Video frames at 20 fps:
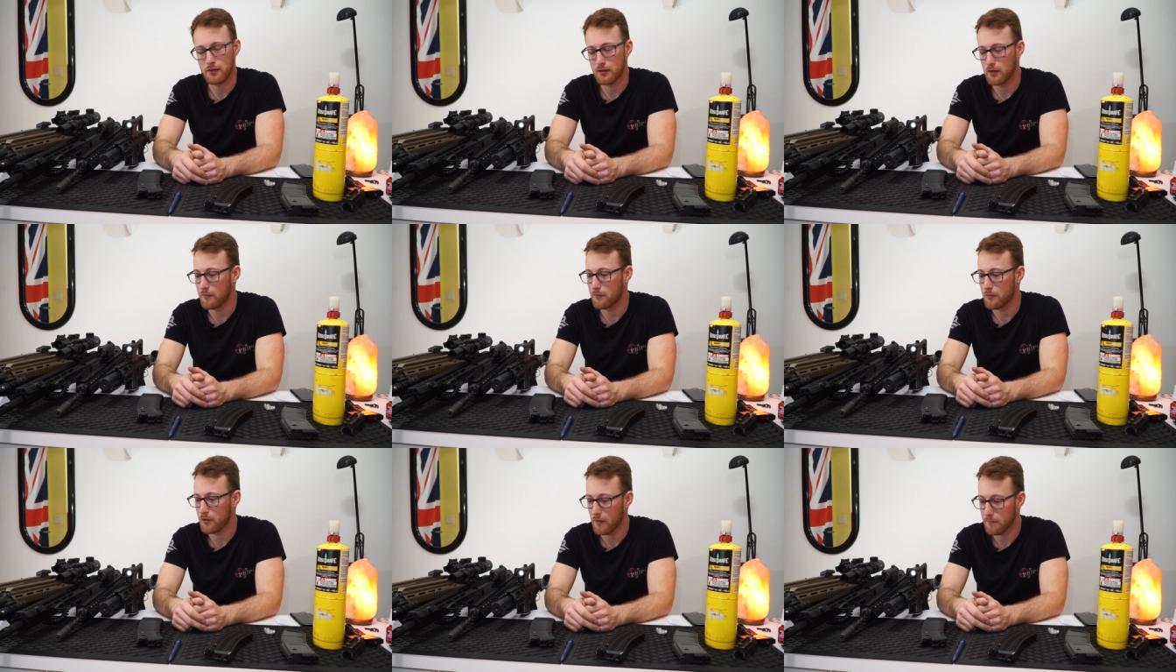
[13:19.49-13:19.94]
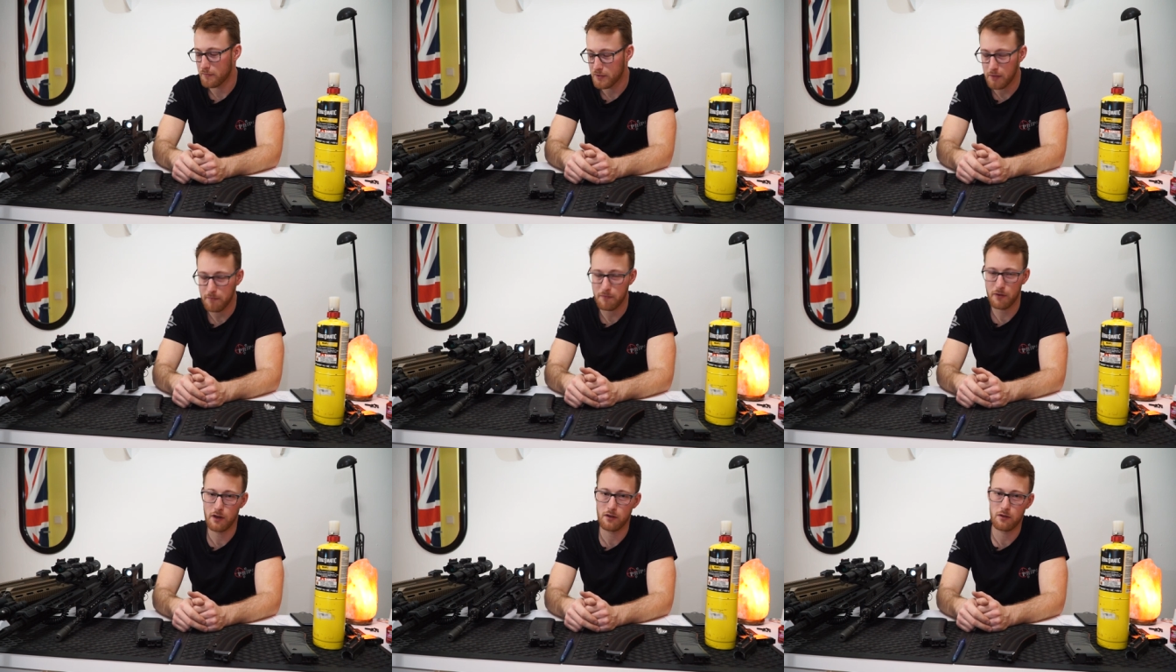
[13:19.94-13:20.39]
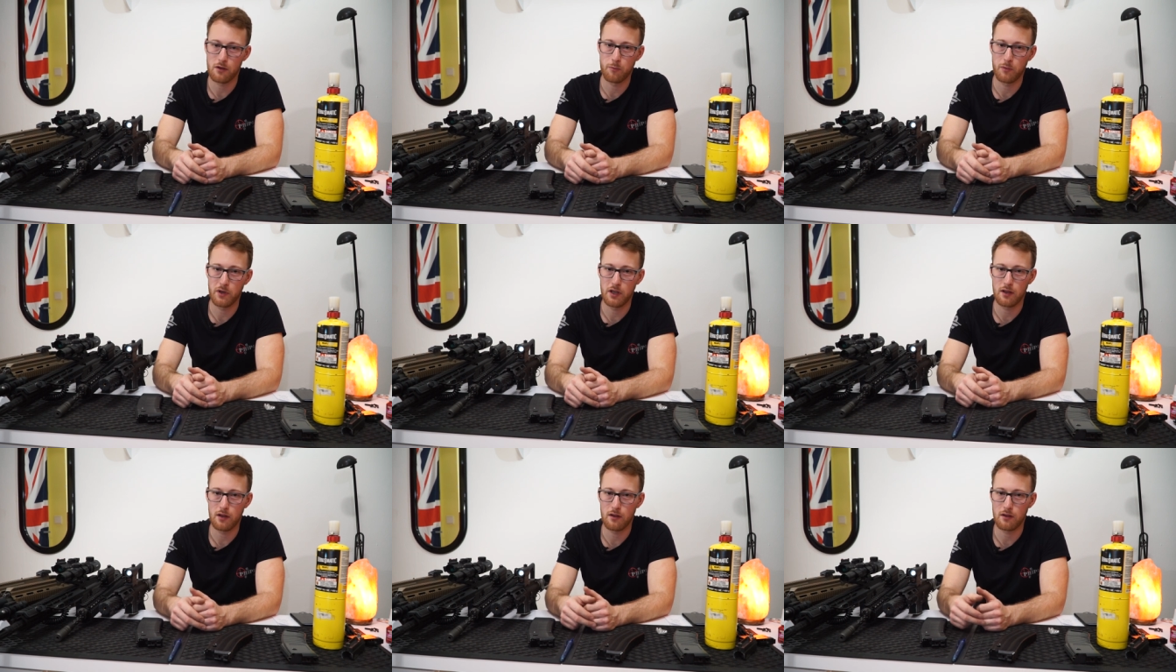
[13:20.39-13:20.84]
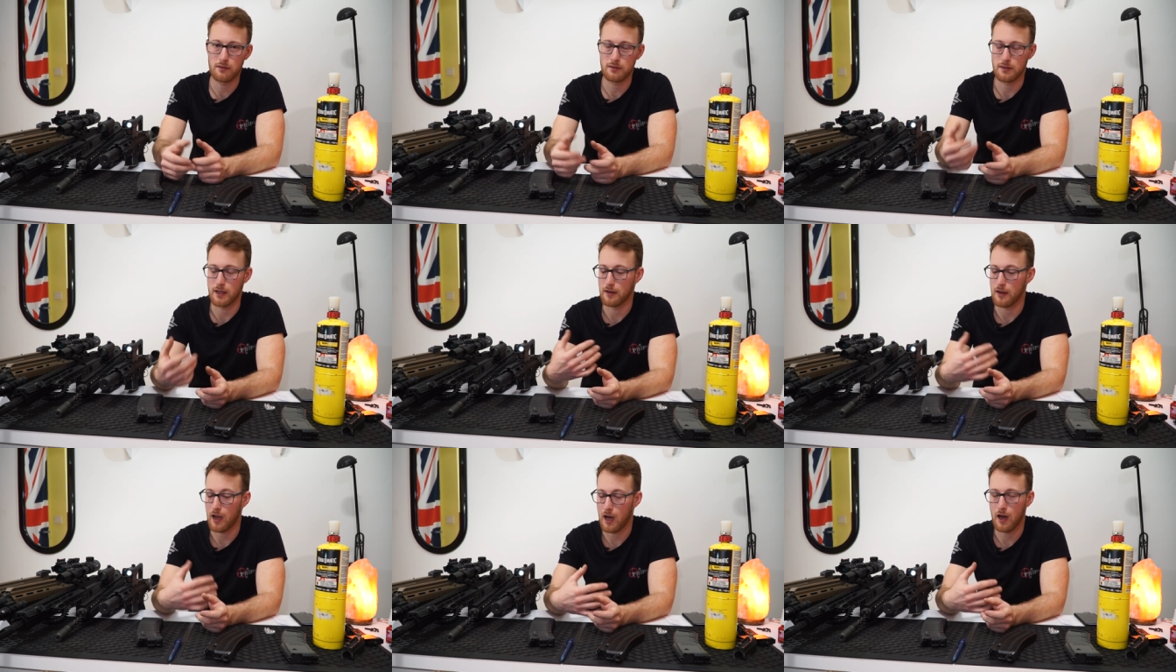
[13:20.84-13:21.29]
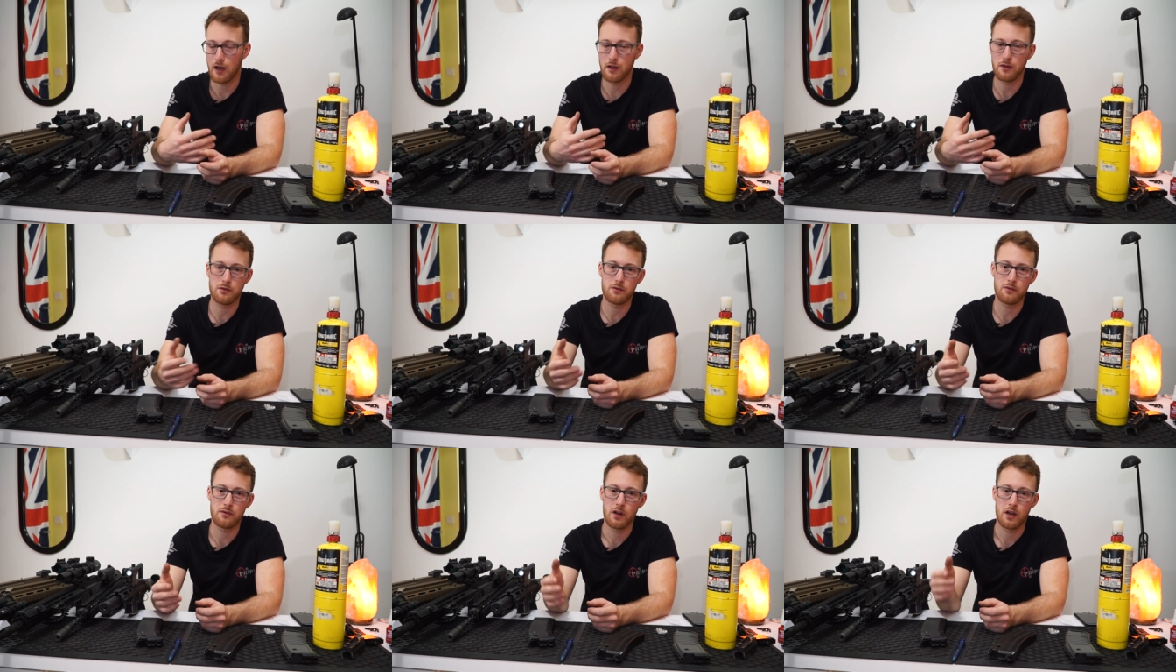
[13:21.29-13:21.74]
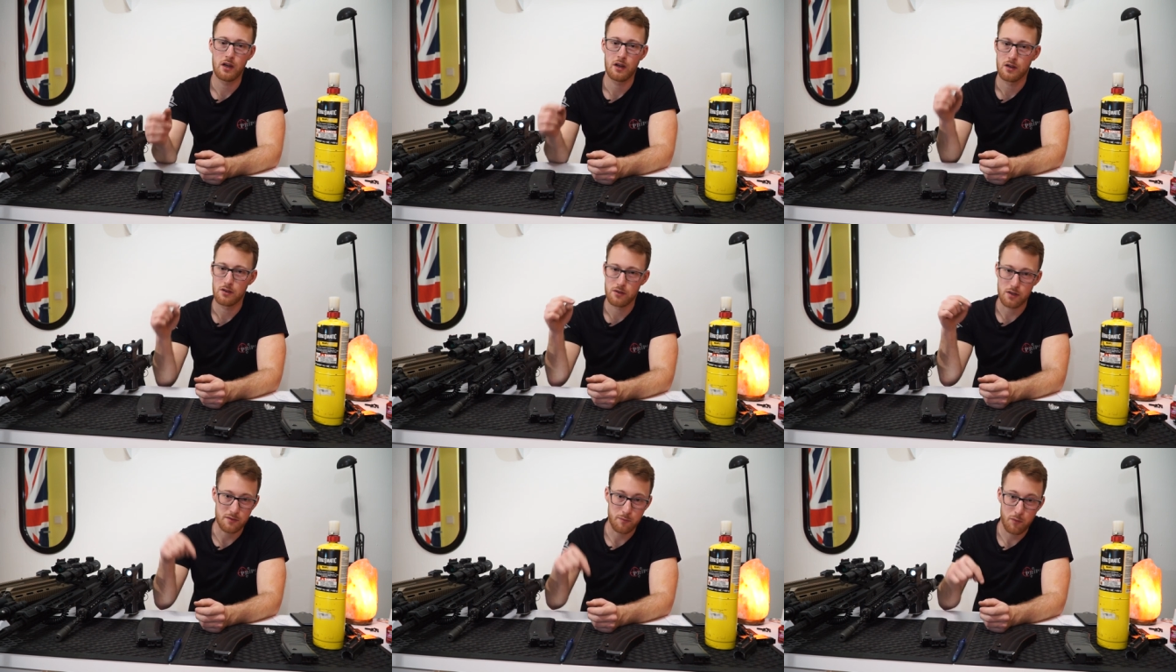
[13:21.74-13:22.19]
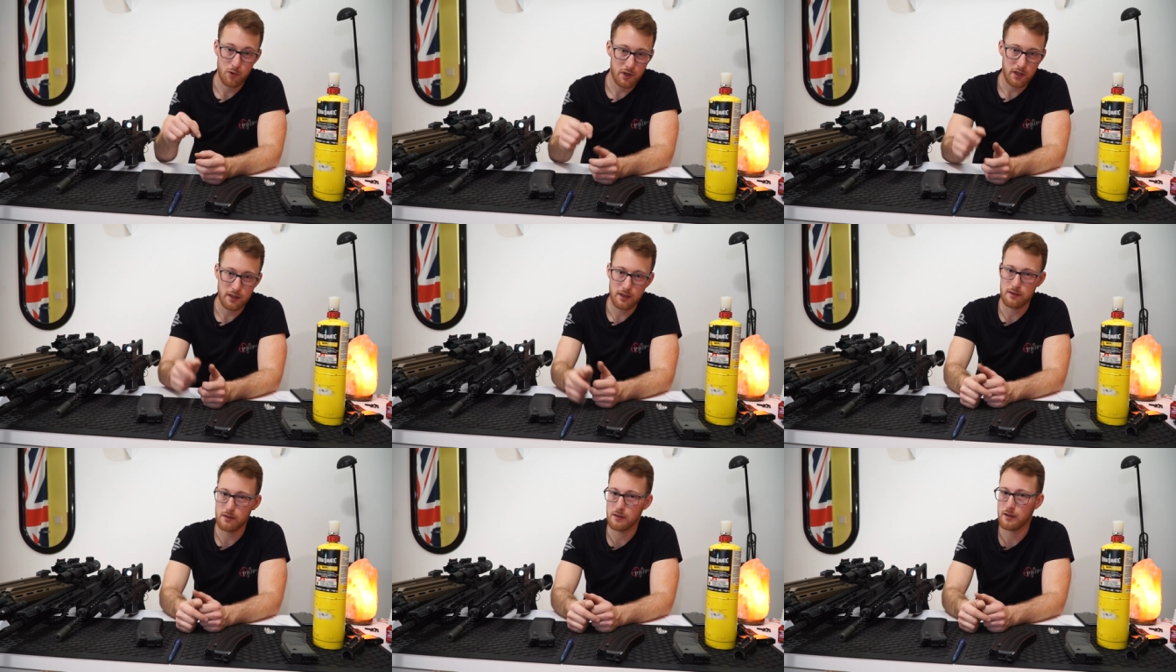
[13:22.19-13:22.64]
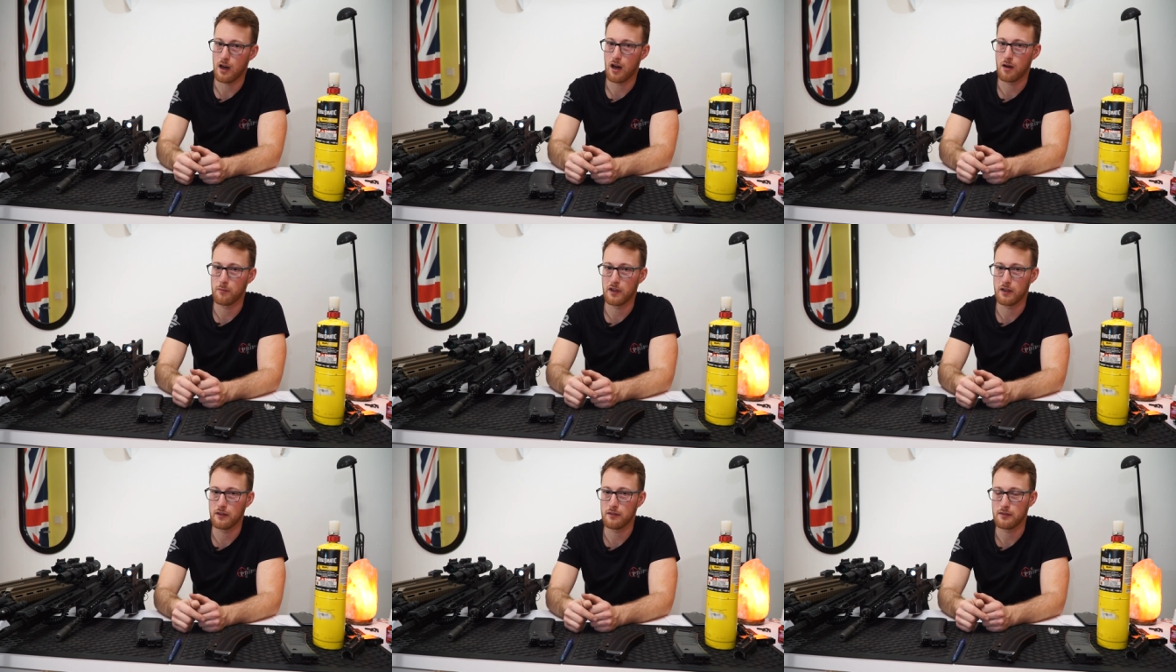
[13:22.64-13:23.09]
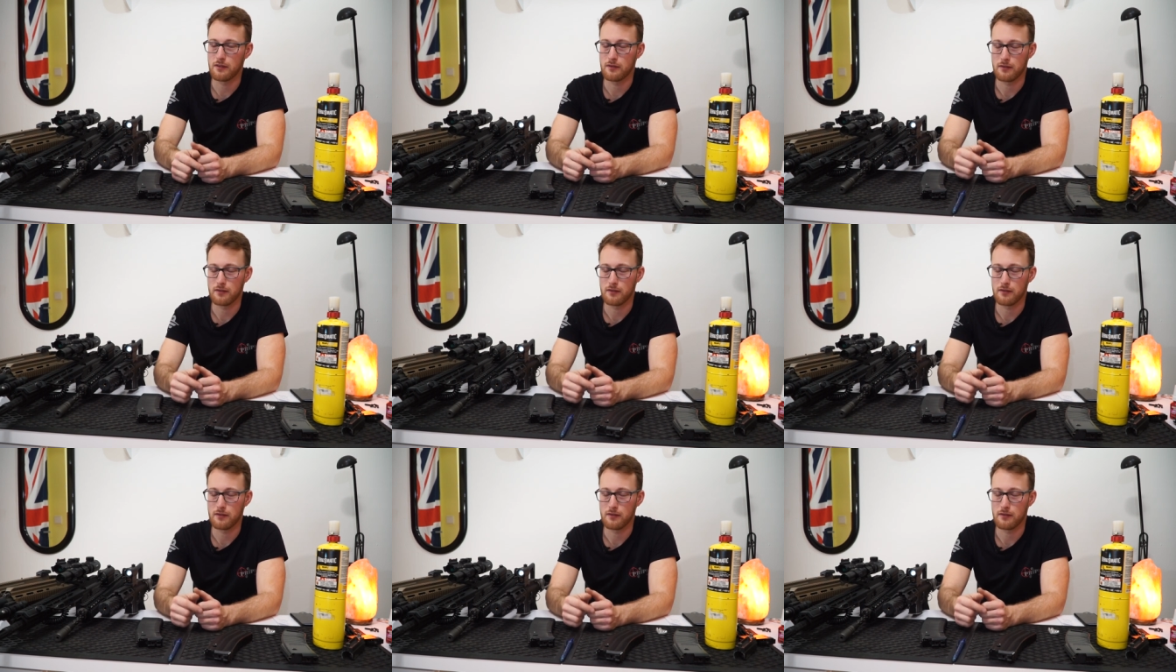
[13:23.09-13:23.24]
If you have different opinion than I do, just put it in the comment.